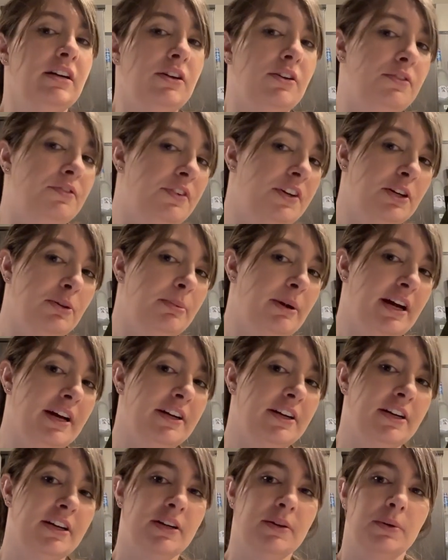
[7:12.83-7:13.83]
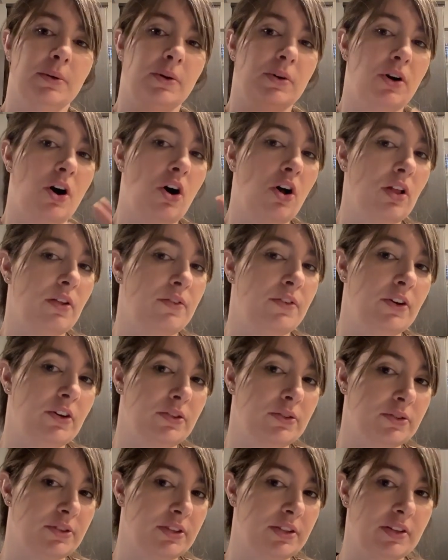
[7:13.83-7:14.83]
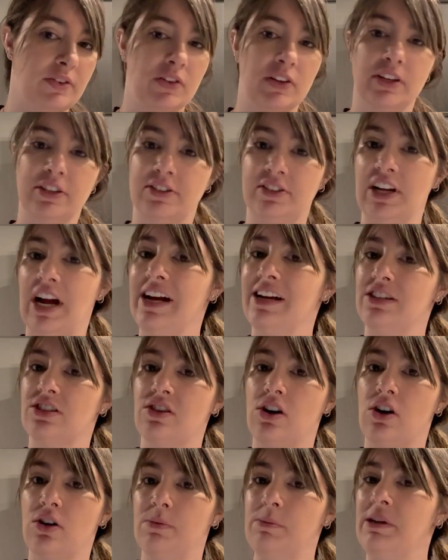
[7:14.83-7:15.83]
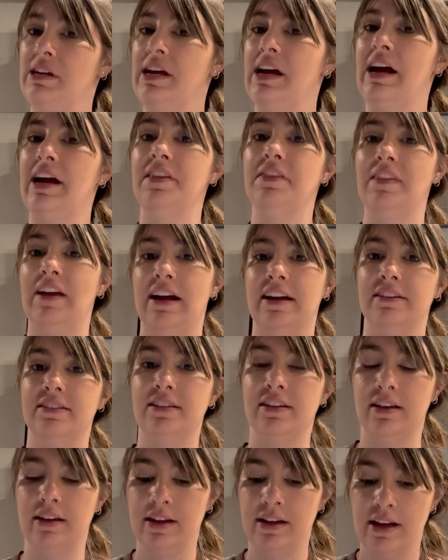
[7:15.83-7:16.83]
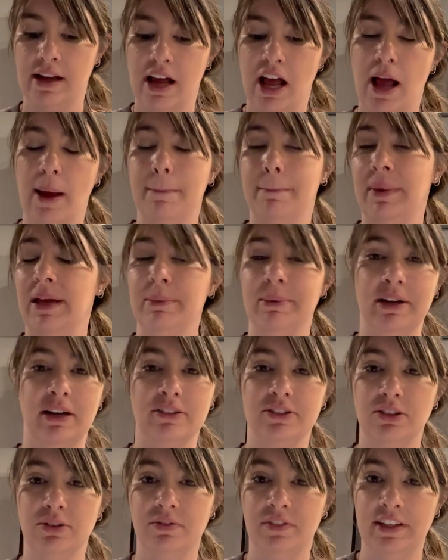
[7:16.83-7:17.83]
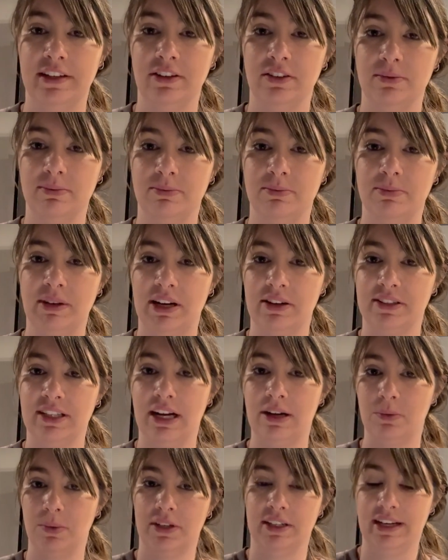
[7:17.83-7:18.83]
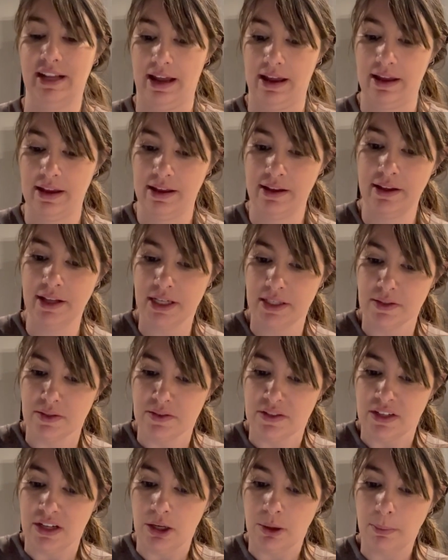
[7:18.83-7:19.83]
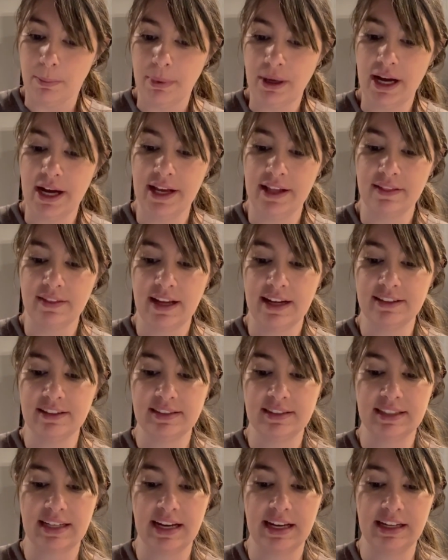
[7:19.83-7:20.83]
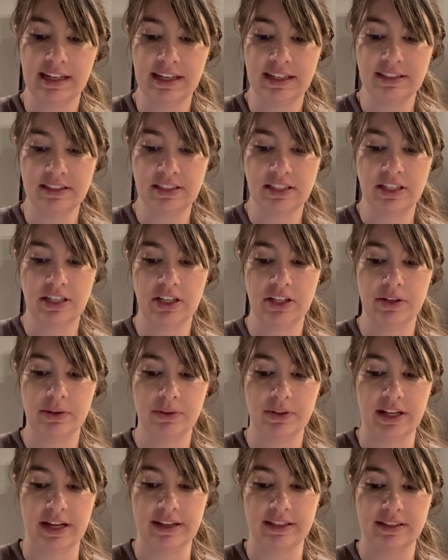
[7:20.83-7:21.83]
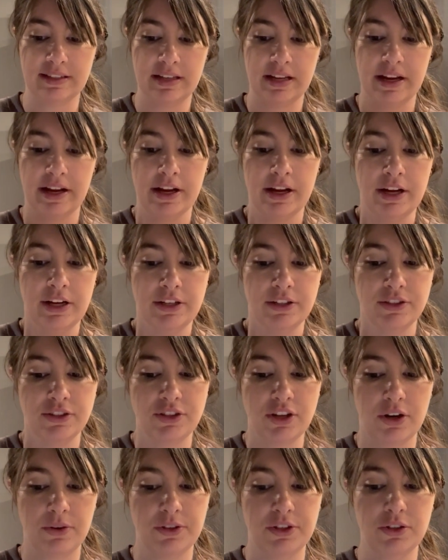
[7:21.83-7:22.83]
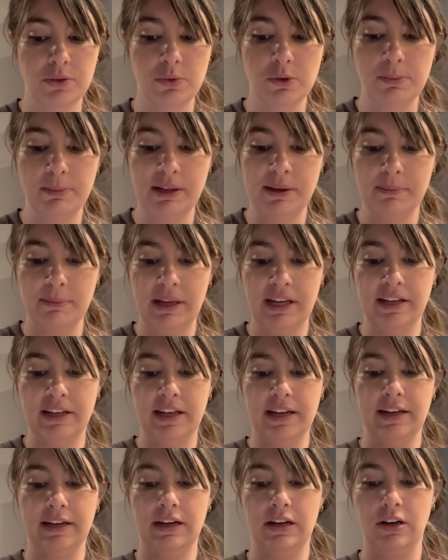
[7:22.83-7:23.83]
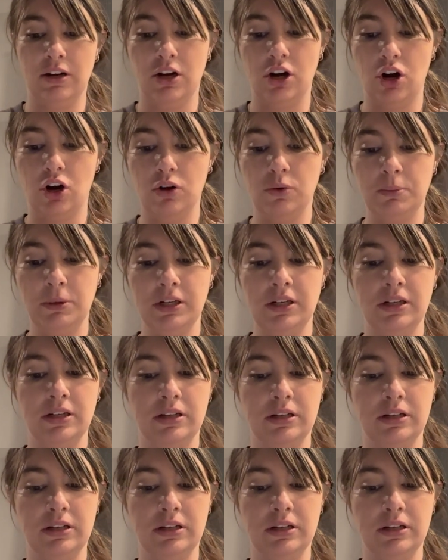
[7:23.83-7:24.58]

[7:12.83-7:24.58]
feel better, all of those. There's science all behind that. Maybe I'll do a video about that one day. But let's get into this. So you will be making a home